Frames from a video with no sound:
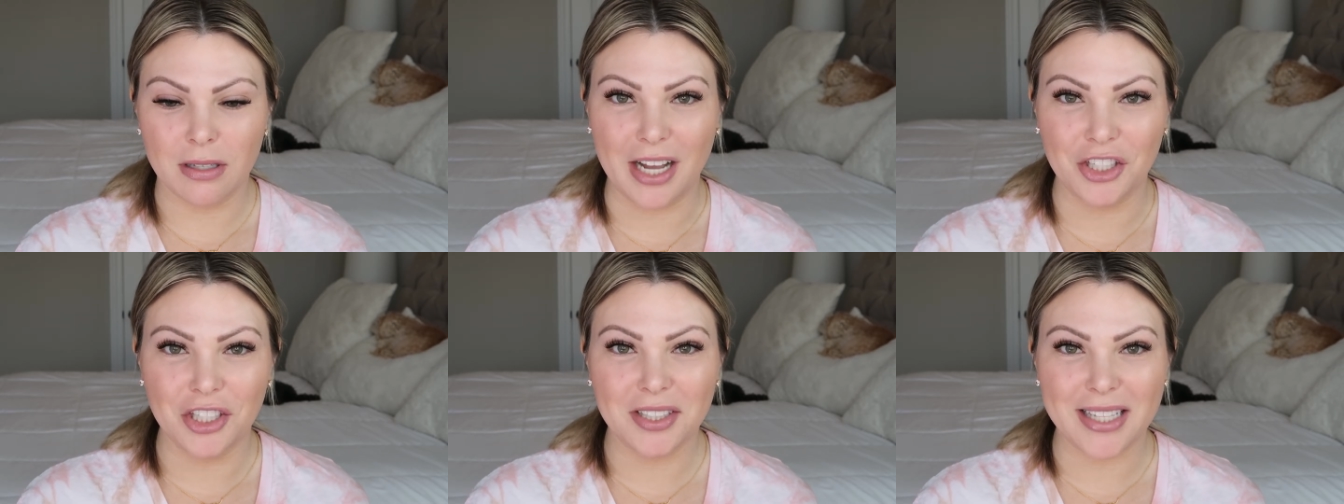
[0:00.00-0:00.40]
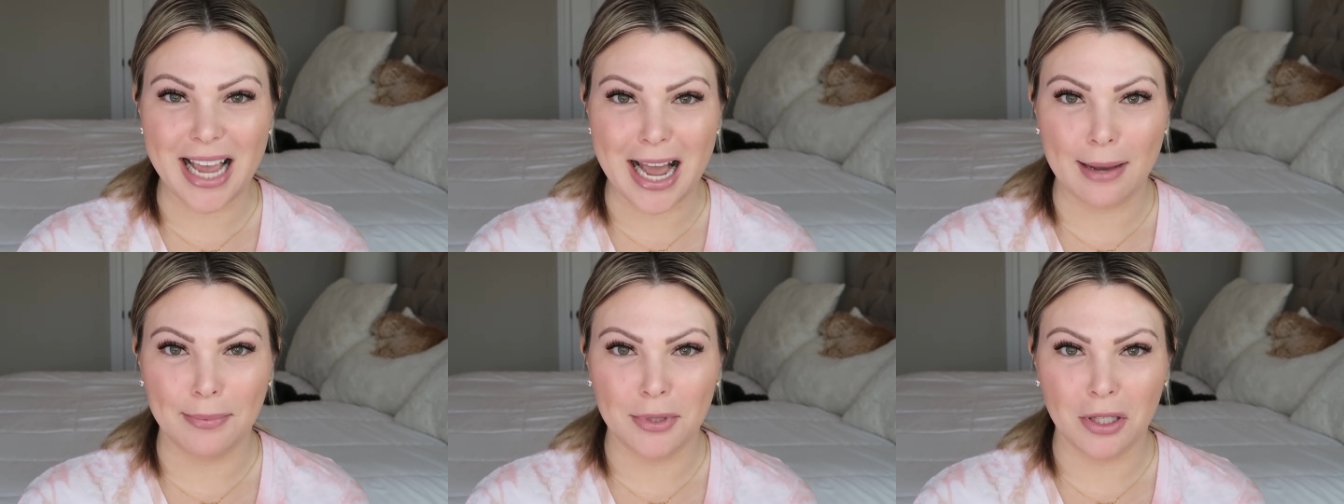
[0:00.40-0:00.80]
I just
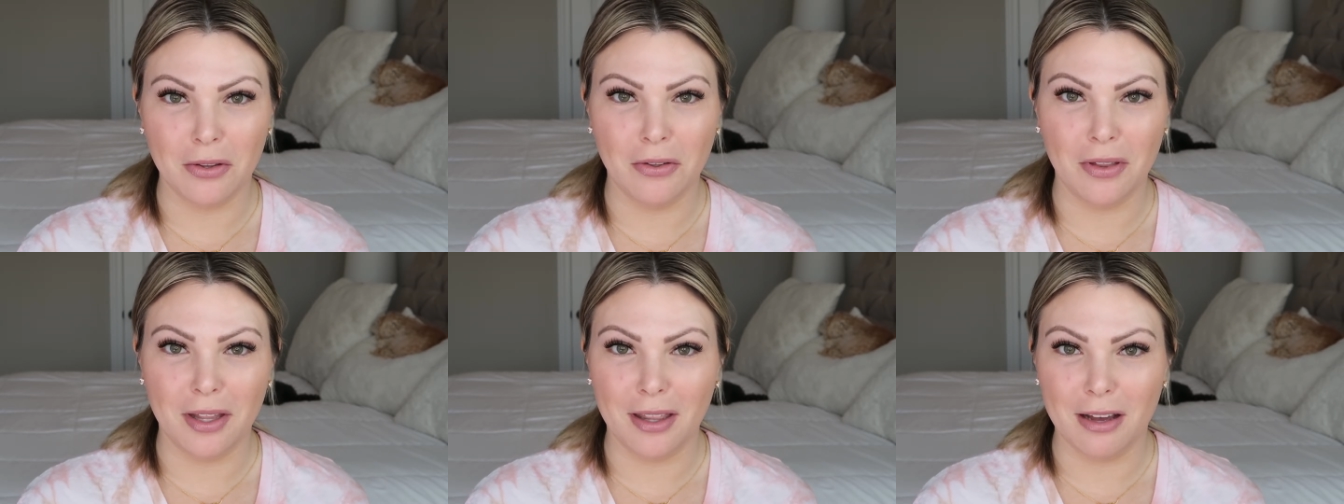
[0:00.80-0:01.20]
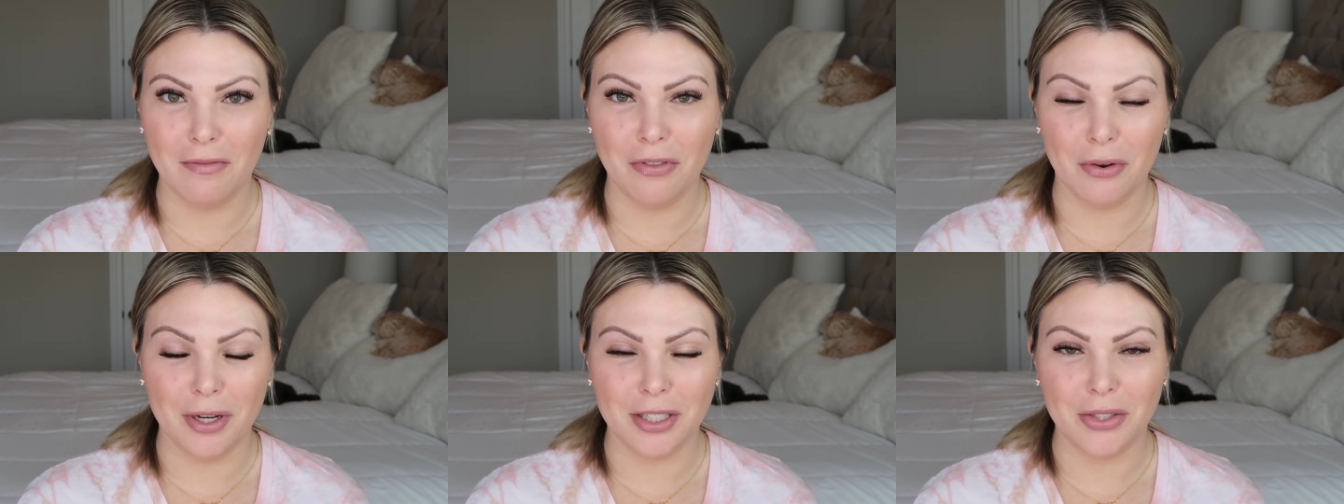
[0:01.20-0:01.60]
absolutely love
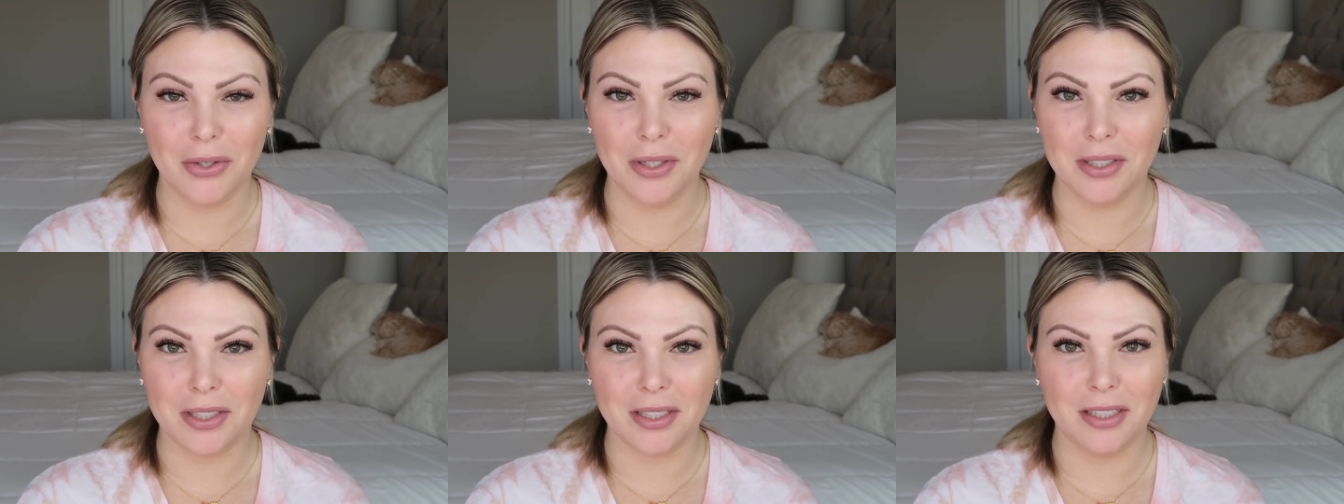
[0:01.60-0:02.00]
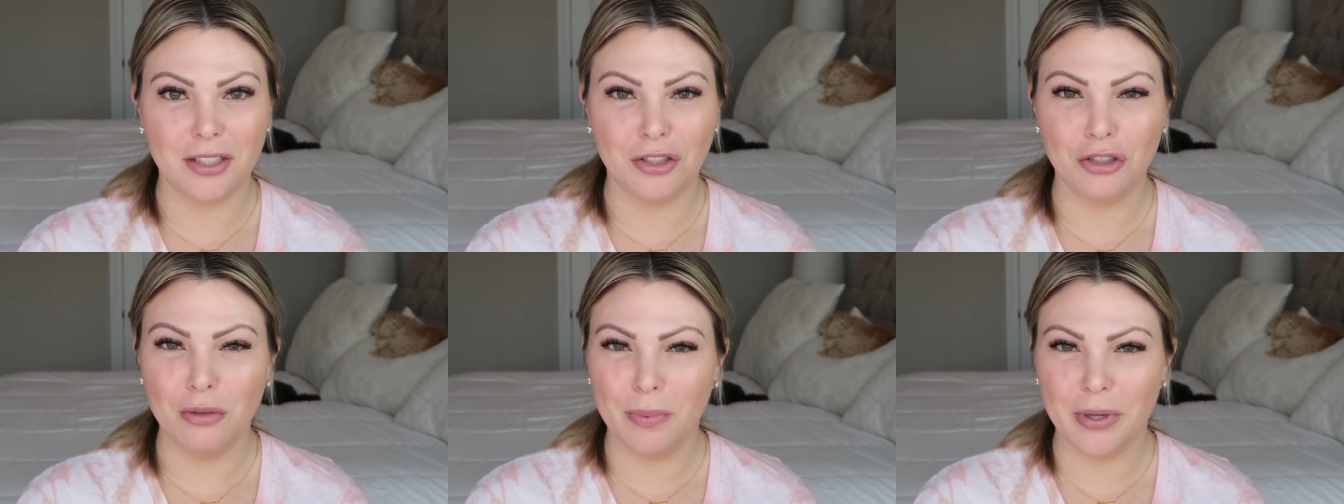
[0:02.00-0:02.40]
the results. It's
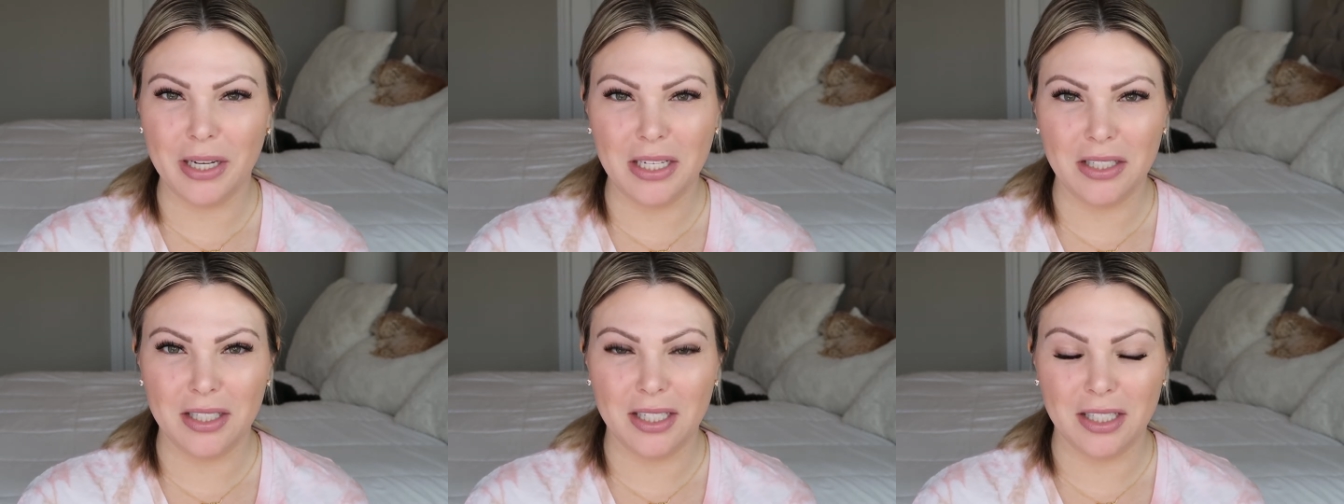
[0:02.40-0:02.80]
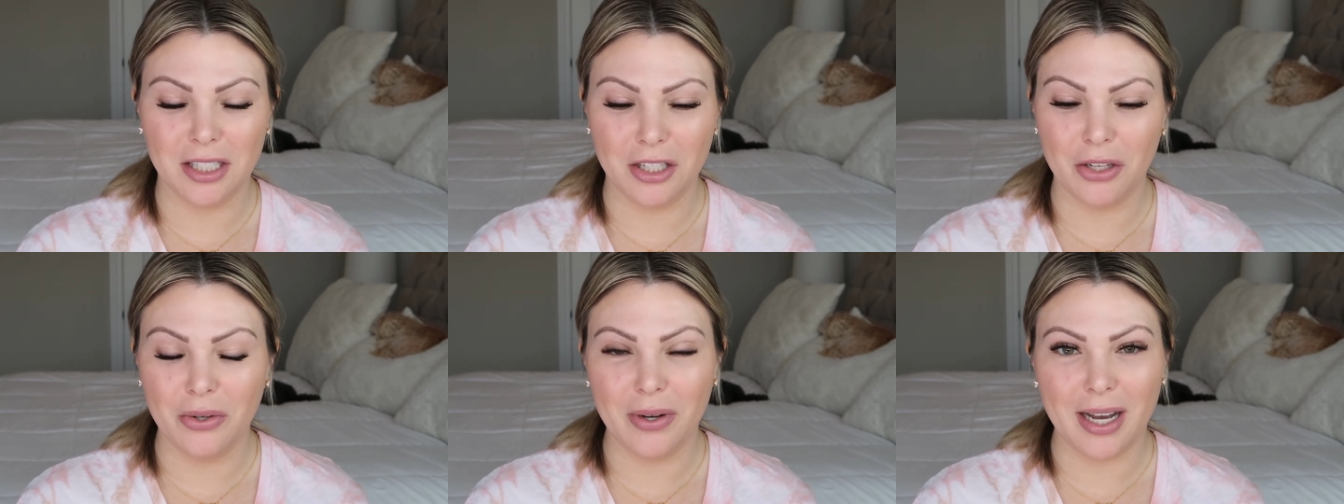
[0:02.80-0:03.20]
super easy to
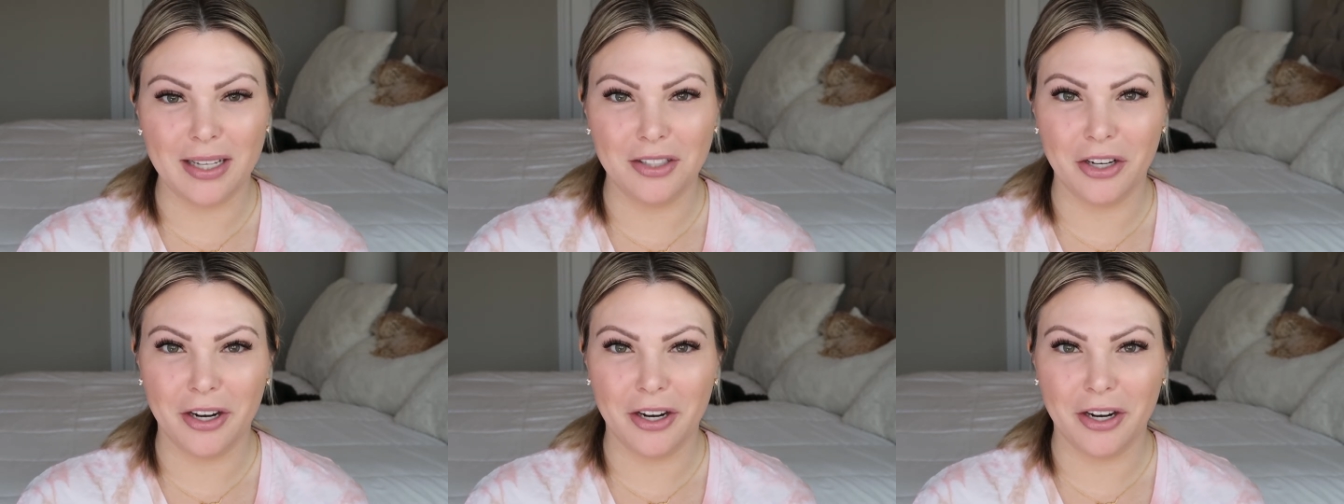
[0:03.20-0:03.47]
do, as